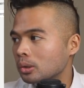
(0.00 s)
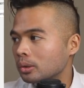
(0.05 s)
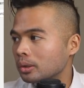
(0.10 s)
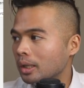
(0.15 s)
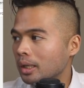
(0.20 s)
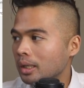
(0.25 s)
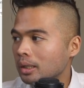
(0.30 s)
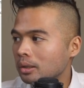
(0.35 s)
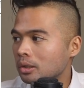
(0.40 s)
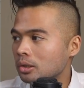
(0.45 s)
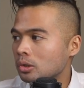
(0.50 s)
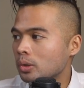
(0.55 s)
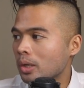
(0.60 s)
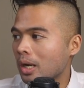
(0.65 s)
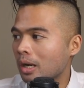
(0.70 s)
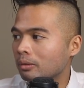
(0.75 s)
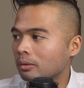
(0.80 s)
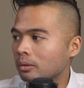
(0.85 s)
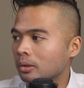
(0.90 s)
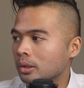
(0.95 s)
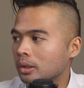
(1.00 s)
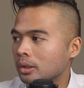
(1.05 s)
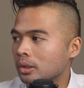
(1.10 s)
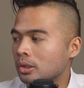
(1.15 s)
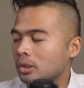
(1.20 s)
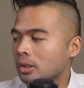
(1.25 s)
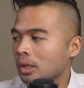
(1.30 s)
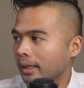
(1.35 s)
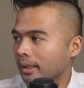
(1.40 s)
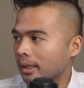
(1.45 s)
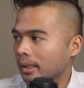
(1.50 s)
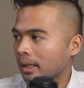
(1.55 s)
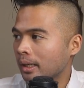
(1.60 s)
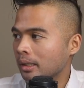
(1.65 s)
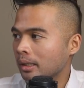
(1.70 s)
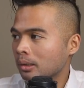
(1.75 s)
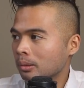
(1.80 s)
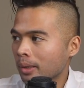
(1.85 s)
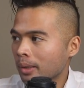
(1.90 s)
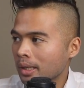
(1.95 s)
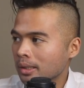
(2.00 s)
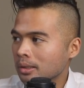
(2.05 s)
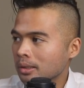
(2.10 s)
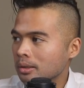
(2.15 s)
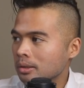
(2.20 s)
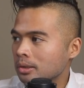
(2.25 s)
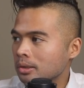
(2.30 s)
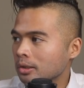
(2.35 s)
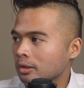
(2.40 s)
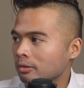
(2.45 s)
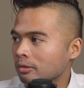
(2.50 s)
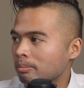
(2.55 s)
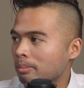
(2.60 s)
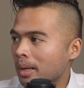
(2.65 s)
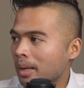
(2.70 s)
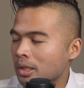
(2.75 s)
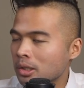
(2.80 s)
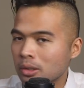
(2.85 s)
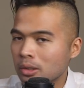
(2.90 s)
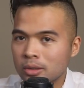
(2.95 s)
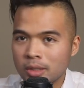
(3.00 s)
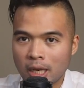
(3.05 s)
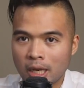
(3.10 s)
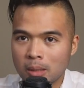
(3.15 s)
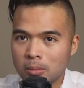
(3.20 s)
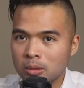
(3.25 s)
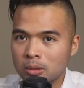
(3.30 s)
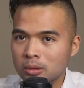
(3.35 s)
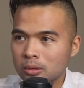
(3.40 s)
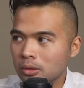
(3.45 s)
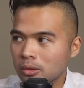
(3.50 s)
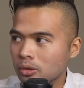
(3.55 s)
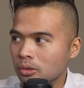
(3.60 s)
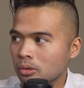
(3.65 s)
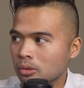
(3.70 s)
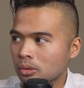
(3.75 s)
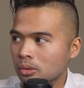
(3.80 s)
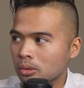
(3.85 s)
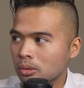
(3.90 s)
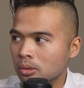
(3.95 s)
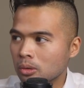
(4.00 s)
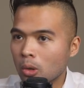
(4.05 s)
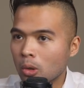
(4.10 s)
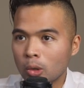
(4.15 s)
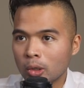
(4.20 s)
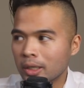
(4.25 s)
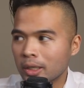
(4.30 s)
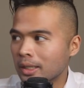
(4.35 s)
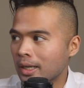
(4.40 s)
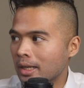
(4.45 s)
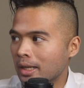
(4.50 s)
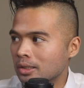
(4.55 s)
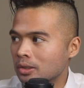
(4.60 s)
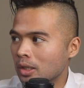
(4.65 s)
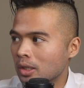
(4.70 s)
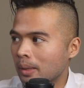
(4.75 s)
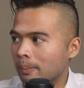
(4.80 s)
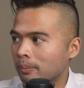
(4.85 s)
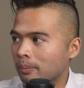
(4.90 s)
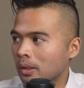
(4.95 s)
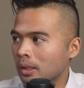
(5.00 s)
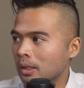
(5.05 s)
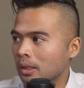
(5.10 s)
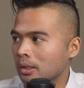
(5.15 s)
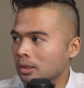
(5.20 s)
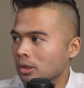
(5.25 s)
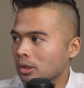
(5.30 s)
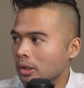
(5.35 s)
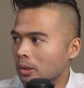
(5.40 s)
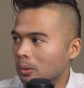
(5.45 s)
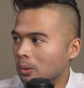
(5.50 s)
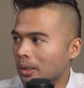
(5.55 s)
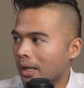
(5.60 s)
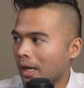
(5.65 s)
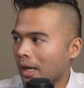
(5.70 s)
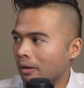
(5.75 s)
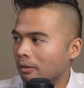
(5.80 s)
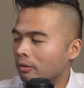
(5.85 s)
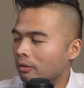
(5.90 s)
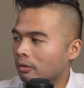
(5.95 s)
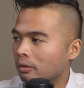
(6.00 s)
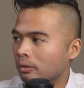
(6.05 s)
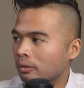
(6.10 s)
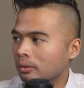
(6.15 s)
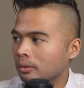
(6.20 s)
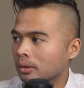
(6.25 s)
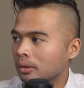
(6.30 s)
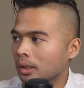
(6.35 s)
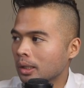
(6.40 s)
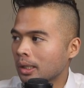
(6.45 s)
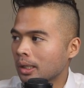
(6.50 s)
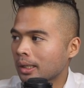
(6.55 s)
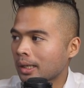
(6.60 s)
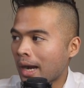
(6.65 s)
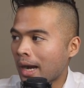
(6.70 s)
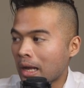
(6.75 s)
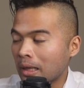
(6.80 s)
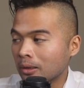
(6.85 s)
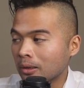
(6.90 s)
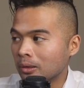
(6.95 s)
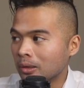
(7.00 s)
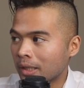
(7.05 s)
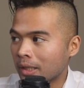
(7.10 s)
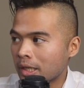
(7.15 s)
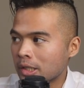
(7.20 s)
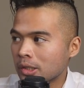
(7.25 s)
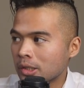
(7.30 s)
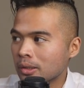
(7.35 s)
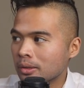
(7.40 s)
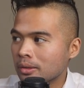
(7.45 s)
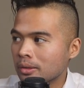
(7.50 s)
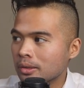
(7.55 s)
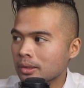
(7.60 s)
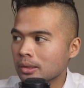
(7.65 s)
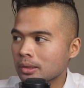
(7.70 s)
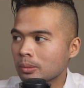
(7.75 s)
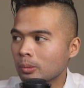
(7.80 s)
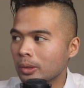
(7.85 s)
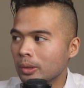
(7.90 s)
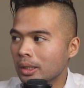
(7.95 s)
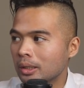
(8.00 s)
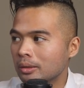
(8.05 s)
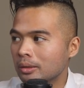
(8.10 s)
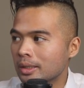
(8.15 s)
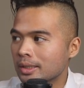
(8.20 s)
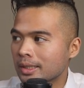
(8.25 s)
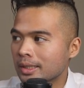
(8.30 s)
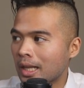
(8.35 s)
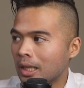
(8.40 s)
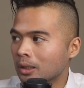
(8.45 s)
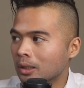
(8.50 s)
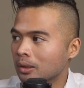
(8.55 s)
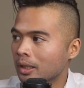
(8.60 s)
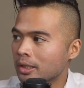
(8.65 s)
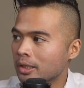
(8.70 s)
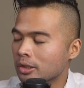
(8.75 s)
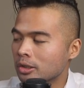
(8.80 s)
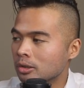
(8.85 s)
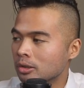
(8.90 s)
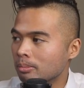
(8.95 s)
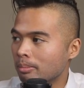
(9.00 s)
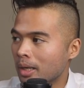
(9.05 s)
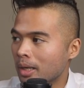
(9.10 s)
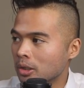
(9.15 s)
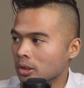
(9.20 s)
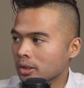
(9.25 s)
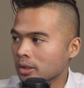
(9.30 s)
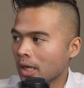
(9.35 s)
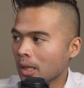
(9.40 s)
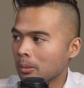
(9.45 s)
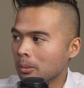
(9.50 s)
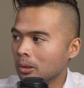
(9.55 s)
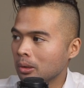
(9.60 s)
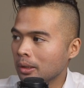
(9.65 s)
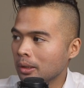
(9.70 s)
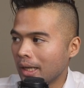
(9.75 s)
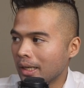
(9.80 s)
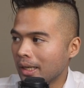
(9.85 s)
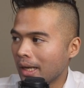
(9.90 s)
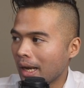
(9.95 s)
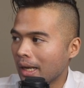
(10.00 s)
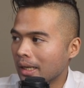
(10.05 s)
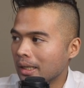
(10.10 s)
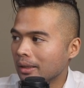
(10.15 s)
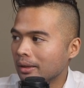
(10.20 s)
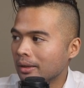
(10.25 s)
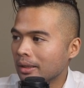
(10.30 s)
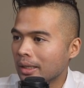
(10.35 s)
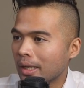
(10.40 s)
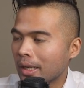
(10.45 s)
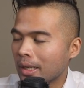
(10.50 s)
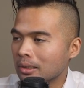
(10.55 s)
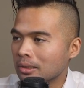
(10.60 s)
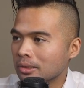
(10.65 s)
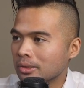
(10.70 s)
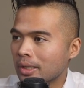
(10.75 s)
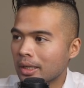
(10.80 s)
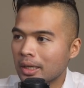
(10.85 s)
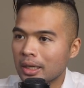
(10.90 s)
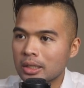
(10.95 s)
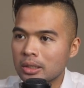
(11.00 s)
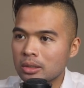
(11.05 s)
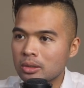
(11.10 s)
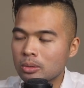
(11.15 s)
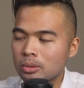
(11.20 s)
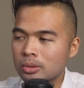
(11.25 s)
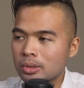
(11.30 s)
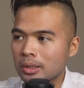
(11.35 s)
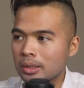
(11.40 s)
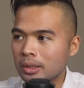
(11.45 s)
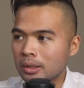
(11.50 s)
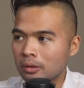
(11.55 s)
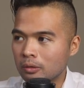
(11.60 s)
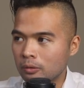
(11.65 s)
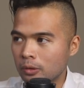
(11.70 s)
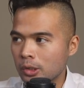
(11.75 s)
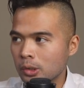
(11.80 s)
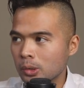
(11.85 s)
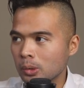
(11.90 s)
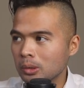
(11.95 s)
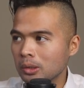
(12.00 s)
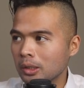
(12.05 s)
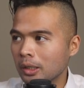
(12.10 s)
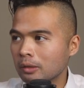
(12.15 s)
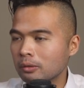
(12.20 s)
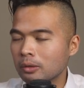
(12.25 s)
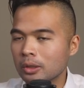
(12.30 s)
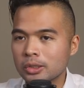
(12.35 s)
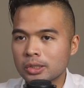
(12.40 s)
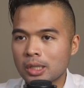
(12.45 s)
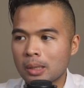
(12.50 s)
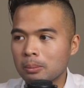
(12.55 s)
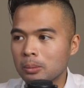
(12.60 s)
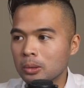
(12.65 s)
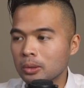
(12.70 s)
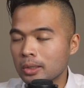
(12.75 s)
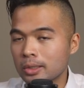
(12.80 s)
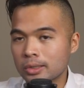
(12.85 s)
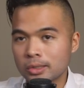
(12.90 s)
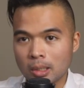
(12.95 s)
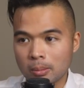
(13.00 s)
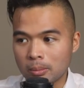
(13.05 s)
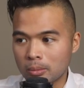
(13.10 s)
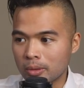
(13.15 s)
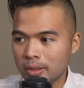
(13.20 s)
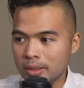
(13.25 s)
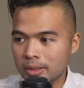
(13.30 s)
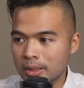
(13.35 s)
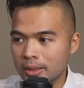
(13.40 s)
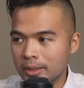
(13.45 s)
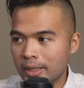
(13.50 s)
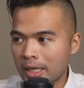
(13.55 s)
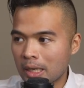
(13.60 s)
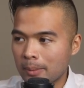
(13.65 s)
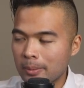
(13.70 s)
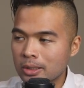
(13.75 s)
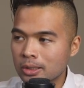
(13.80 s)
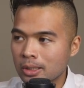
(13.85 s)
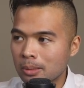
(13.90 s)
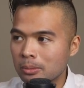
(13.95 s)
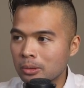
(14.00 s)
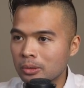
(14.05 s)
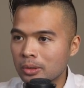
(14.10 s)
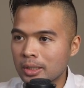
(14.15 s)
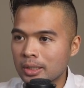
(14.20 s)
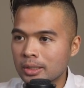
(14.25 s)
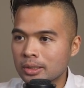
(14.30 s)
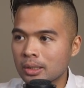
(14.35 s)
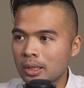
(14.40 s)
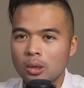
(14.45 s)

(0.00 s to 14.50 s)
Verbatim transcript: or the industry average. And I created sort of measure tables to organize them. So you will have the calculations within this calculations measure table, and anything else that I use in the visual, like for example, the summaries, the dynamic summaries